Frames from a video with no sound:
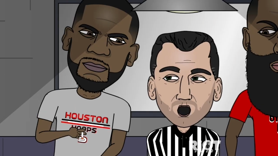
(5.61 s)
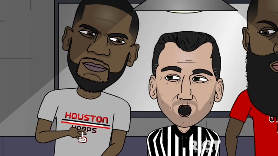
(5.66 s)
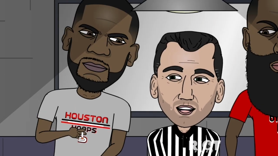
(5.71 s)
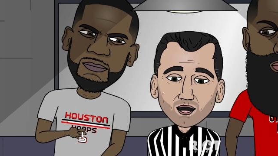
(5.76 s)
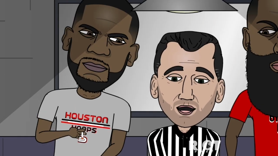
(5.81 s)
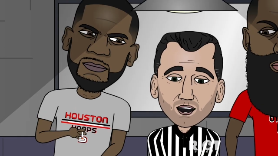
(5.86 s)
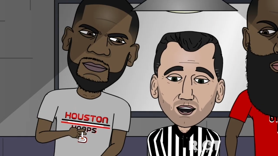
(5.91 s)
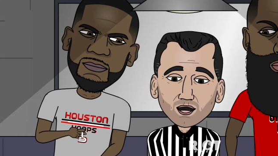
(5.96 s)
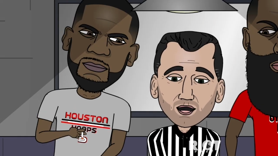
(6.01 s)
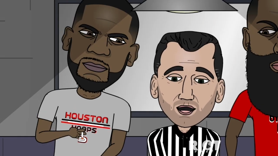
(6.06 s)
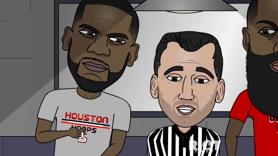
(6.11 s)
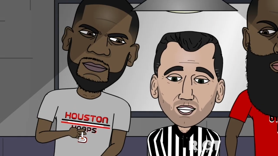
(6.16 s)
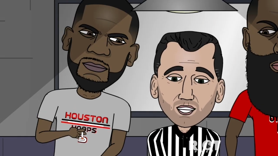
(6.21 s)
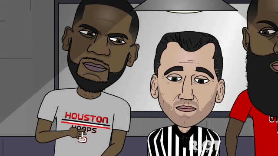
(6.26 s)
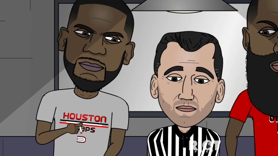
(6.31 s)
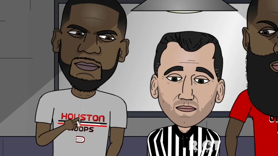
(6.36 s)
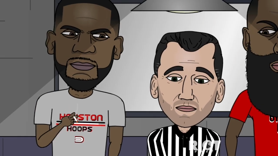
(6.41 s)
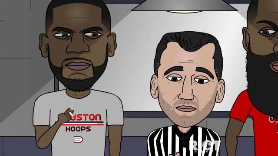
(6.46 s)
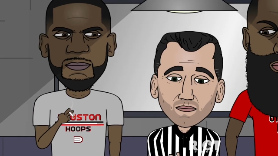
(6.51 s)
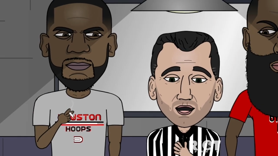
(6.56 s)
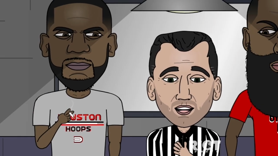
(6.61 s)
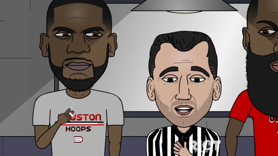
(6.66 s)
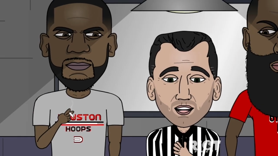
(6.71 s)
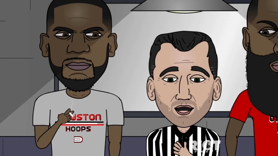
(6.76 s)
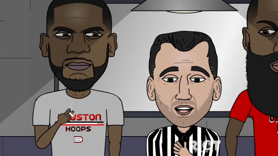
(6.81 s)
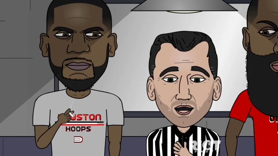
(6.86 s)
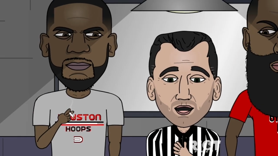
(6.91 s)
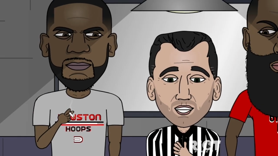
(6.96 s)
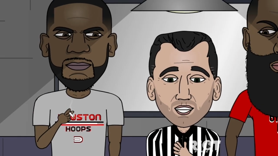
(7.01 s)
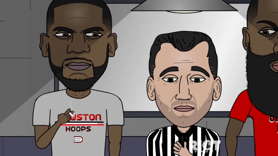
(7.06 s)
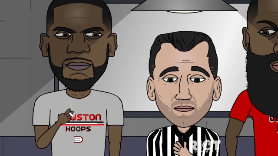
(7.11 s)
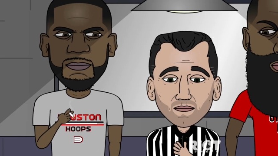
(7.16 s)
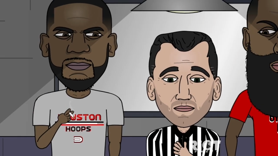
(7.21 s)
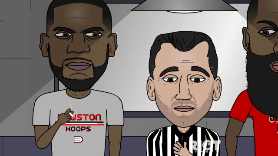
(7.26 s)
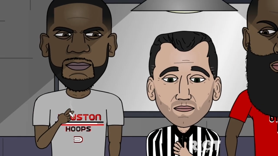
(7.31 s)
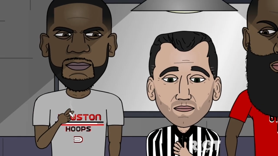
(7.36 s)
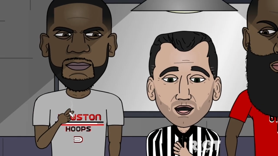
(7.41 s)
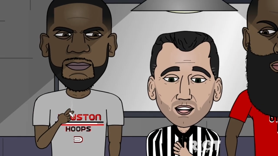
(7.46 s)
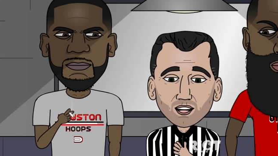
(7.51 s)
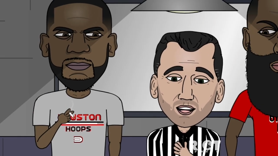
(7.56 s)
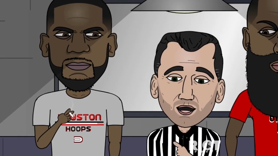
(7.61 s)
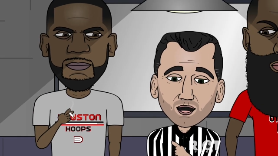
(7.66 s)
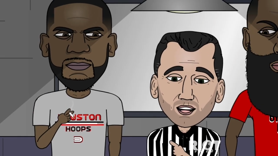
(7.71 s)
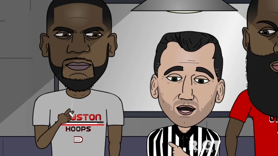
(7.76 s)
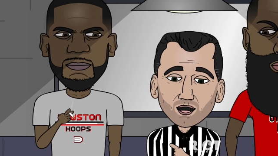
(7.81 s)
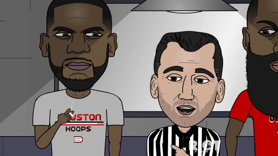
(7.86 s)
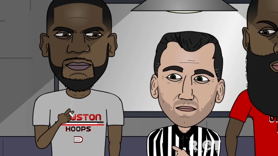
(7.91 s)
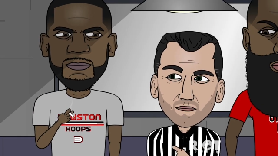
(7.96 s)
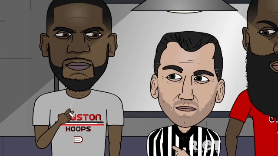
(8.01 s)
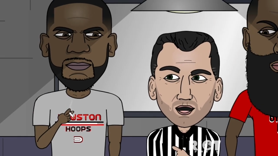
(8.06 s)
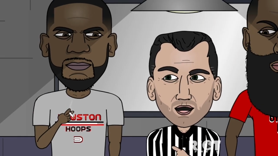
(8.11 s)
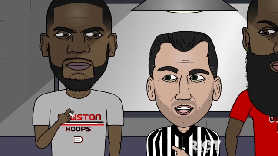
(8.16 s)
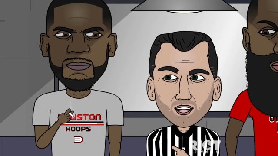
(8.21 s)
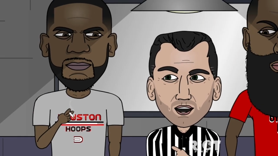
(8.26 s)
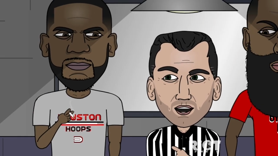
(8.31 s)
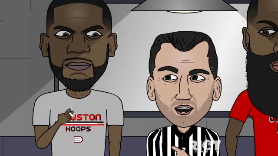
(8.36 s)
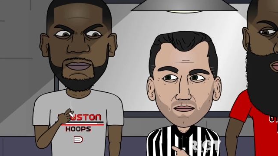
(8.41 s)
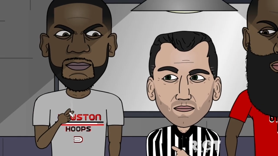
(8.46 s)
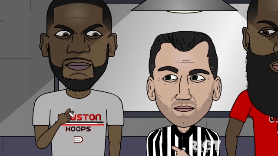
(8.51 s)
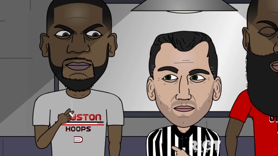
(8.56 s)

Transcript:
Speaker 1: Okay, Chris, I did it. I did your mother.